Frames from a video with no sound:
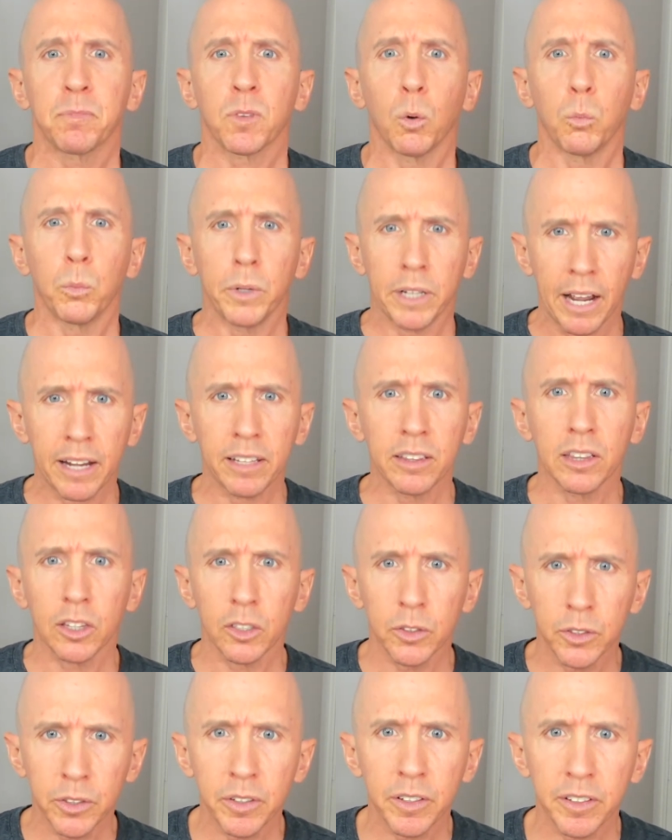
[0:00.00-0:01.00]
When I
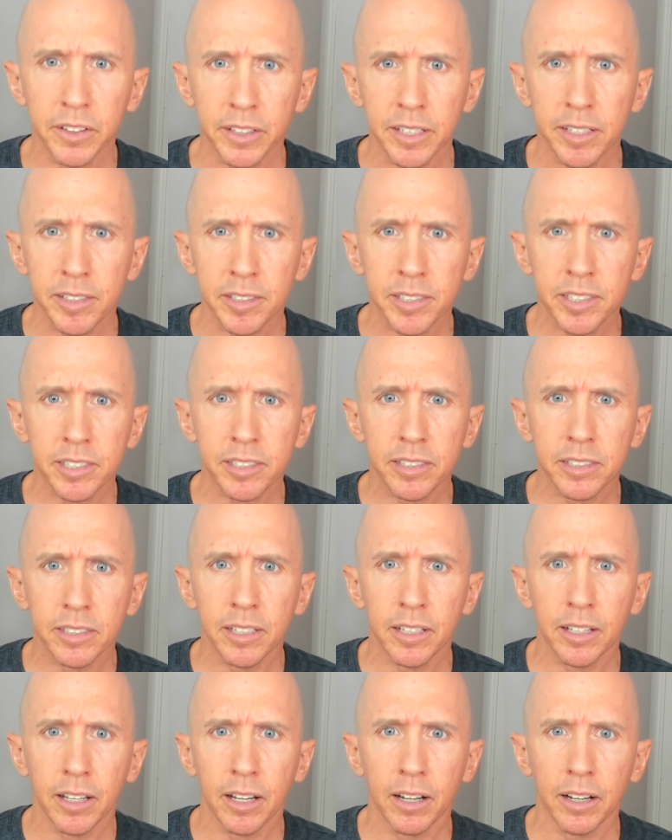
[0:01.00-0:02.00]
learned this
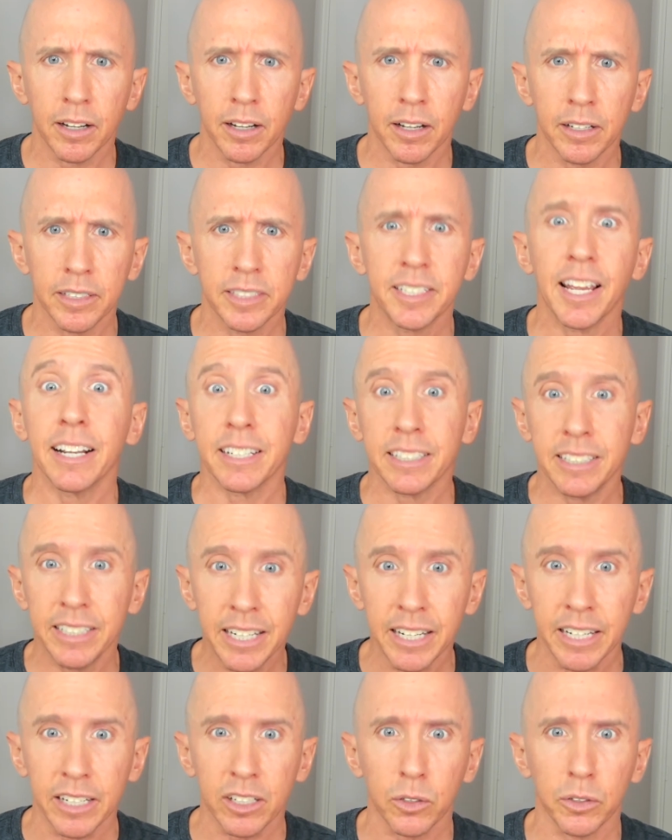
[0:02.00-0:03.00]

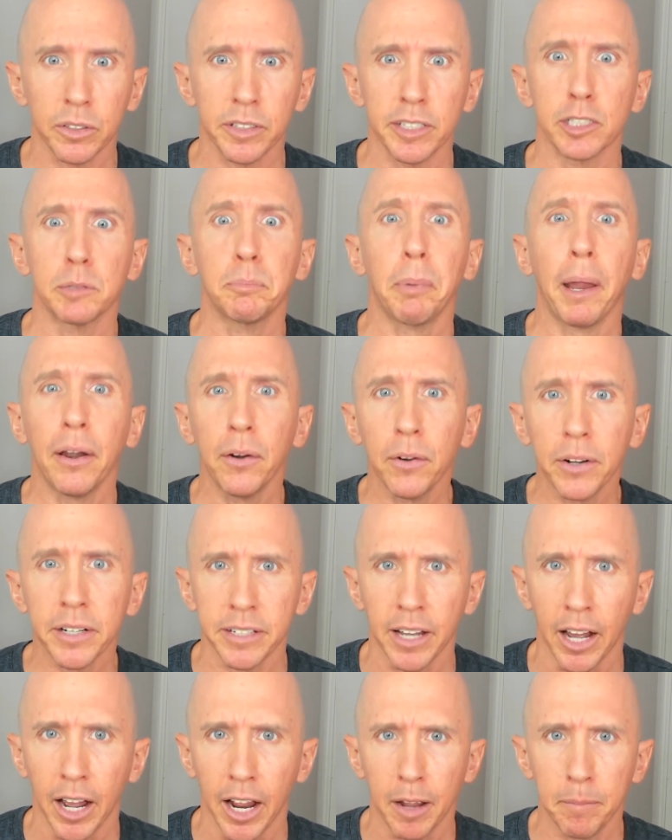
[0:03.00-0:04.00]
technique or this
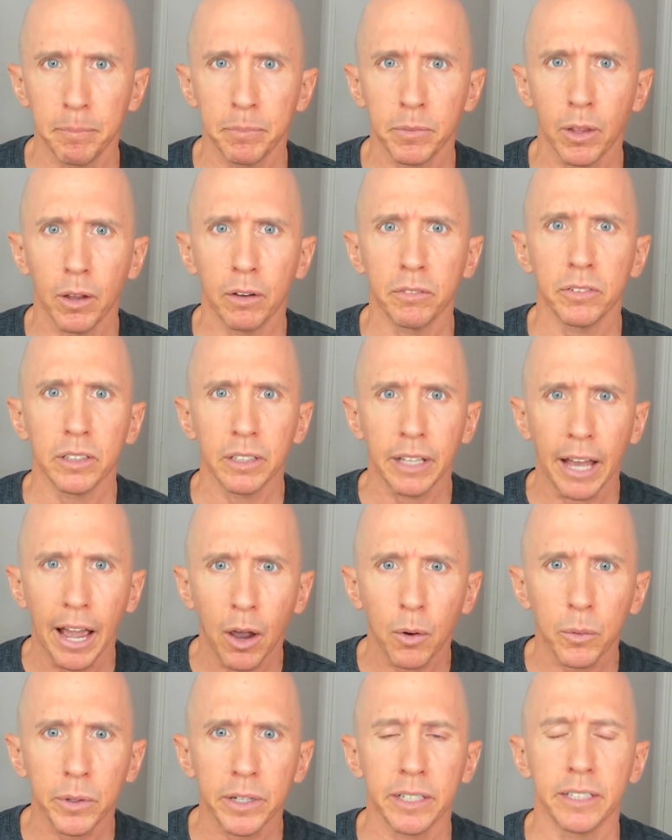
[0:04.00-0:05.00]
paradigm of
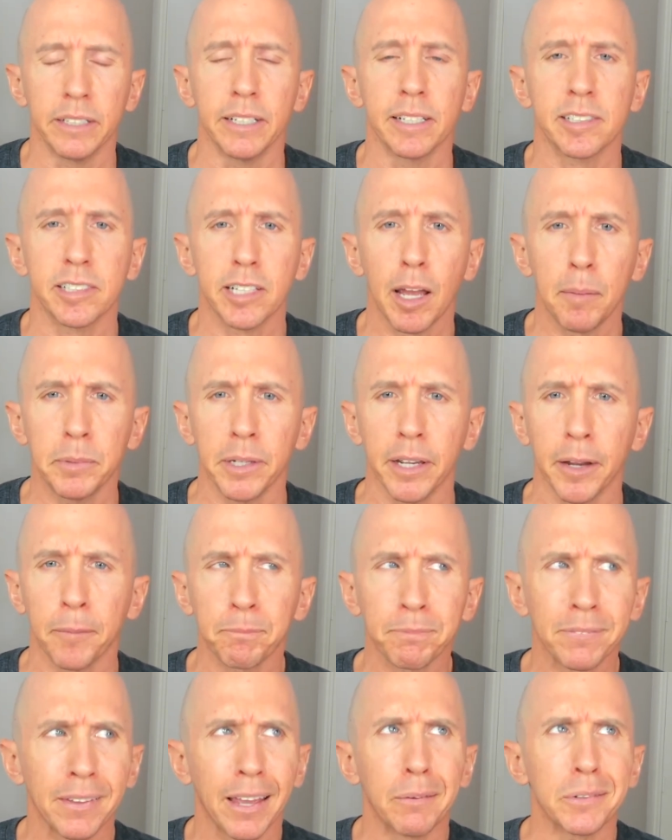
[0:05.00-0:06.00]
allowing and accepting,
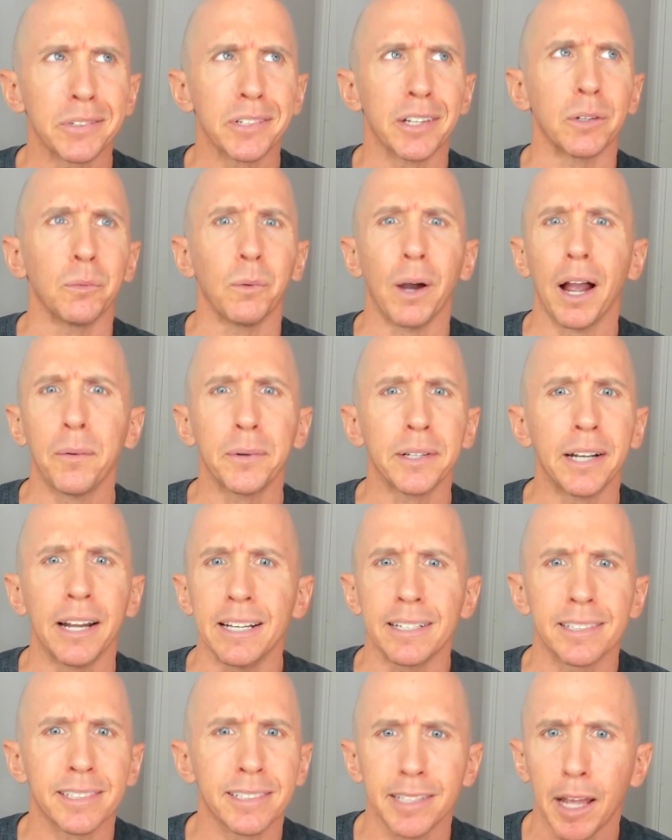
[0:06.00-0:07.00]
I was like, why would I
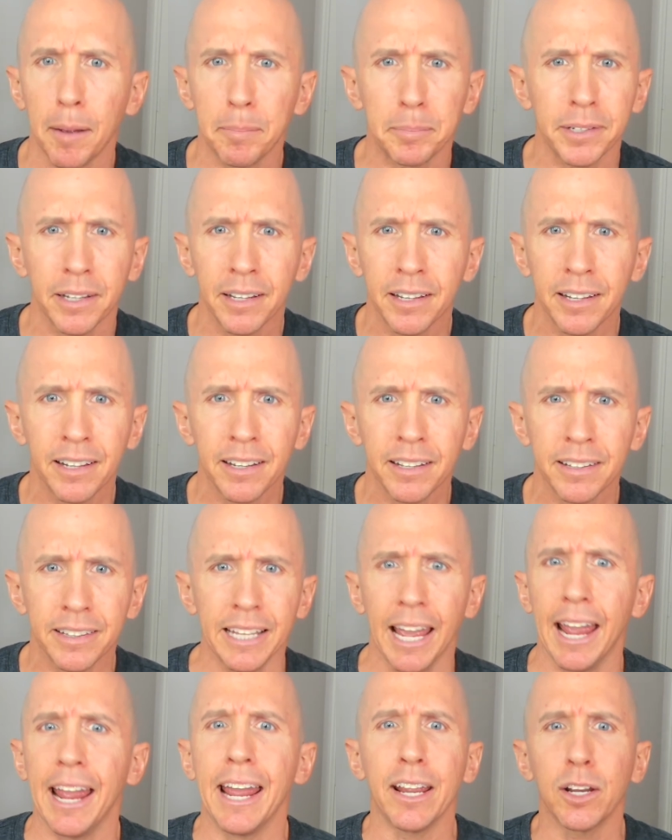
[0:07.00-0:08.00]
accept
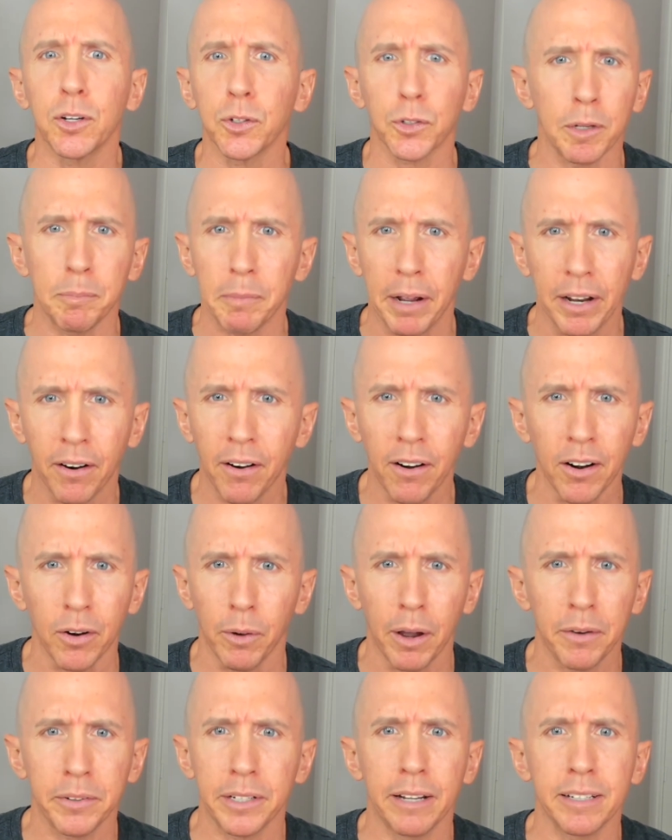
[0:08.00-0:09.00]
the anger in my heart?
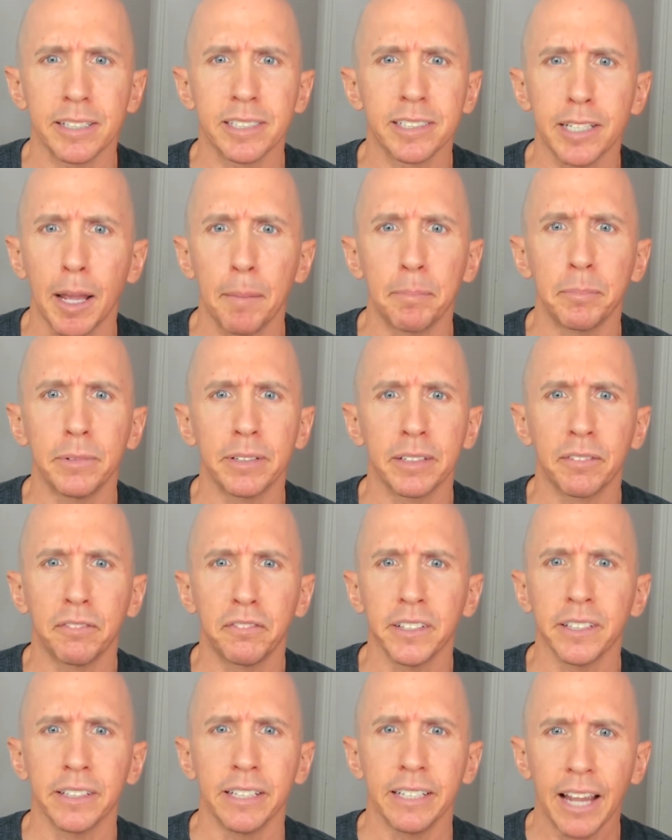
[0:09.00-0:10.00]
Why would I accept
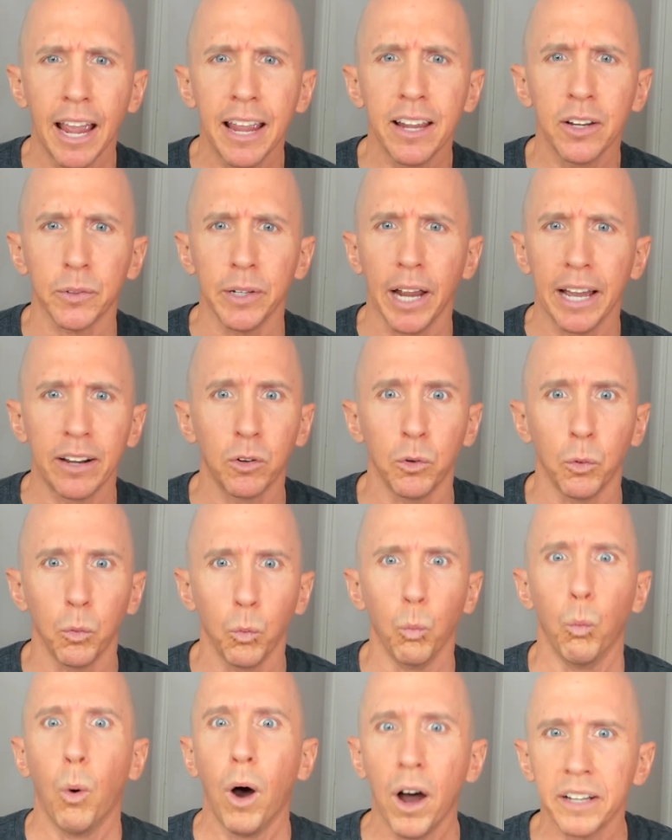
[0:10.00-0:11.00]
feeling angry? I don't
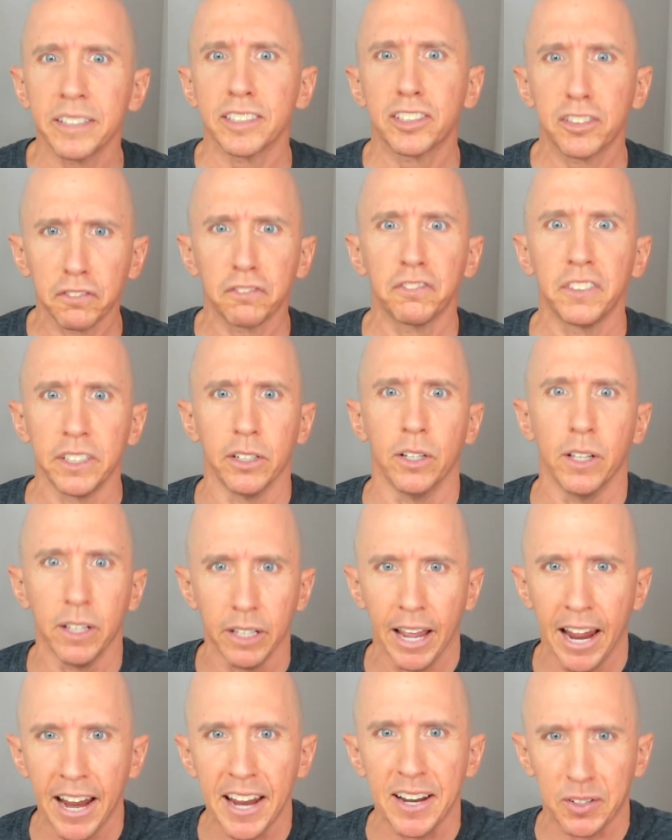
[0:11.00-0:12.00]
want to
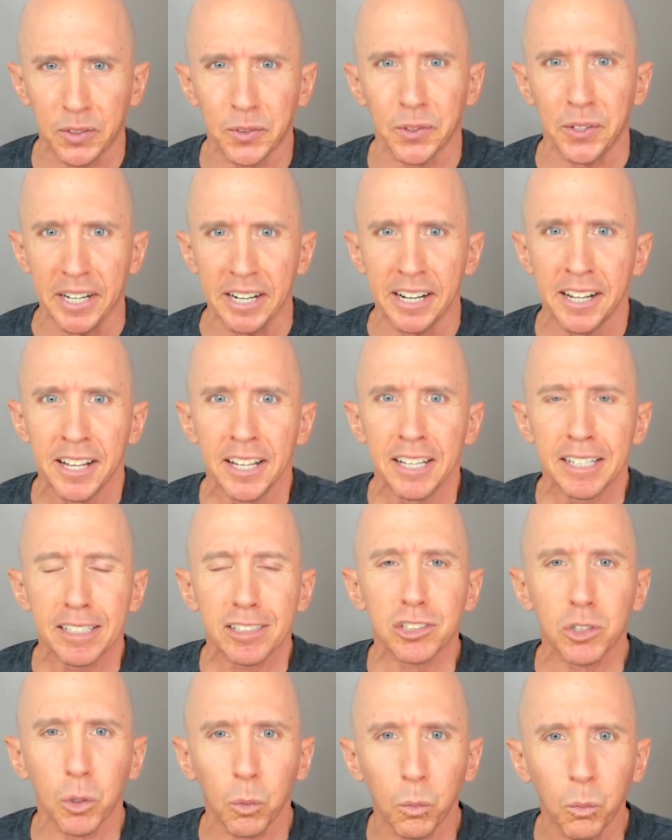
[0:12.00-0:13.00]
feel angry.
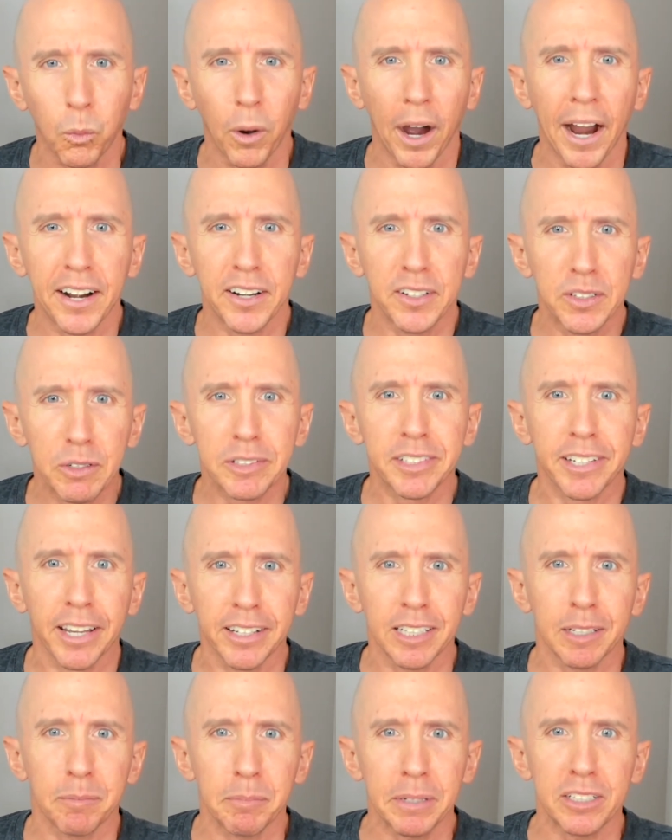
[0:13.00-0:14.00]
So why are you
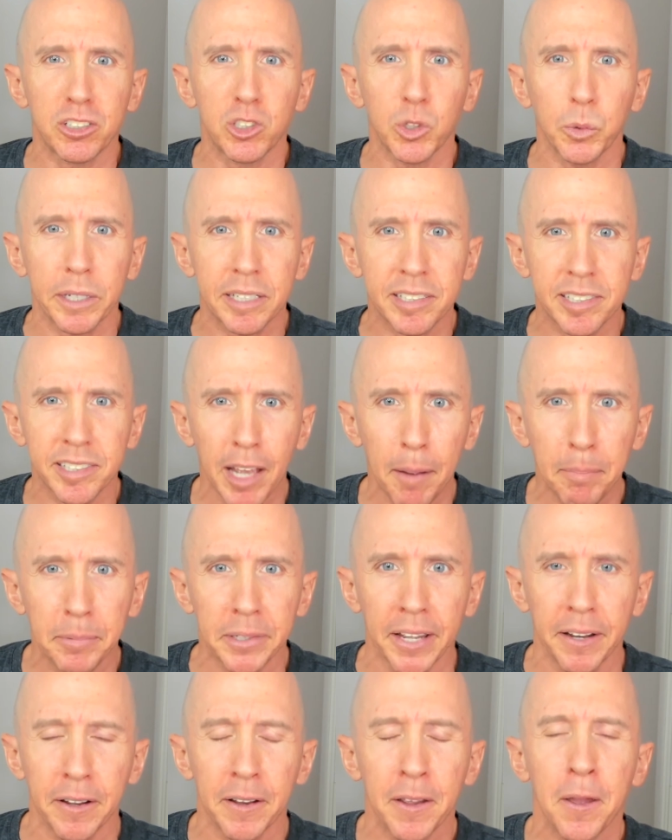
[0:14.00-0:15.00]
telling me to accept
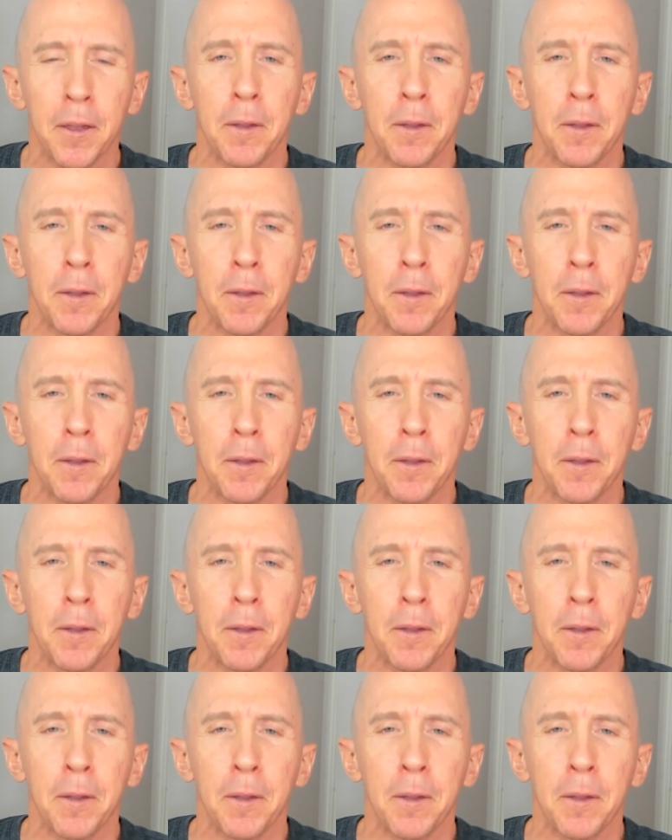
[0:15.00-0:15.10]
it?